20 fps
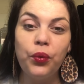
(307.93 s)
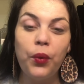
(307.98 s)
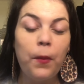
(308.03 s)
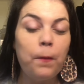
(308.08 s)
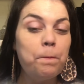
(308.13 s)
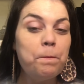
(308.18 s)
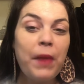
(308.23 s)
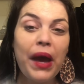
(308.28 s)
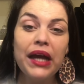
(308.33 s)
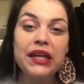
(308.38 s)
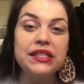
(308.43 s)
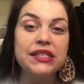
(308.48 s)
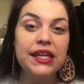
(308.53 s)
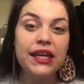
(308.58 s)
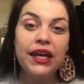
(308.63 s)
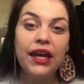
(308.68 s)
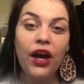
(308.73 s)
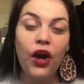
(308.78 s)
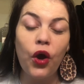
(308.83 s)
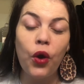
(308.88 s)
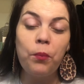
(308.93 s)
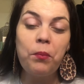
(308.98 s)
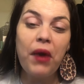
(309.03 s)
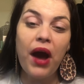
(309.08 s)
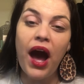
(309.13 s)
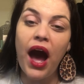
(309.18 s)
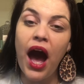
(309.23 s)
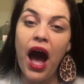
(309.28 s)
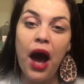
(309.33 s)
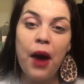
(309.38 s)
Mexico,
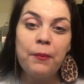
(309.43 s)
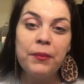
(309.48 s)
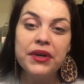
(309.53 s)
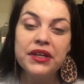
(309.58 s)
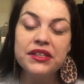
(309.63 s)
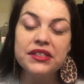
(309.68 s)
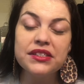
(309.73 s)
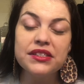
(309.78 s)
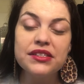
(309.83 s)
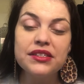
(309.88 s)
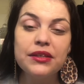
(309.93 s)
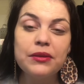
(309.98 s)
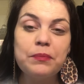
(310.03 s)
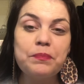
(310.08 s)
Bahamas.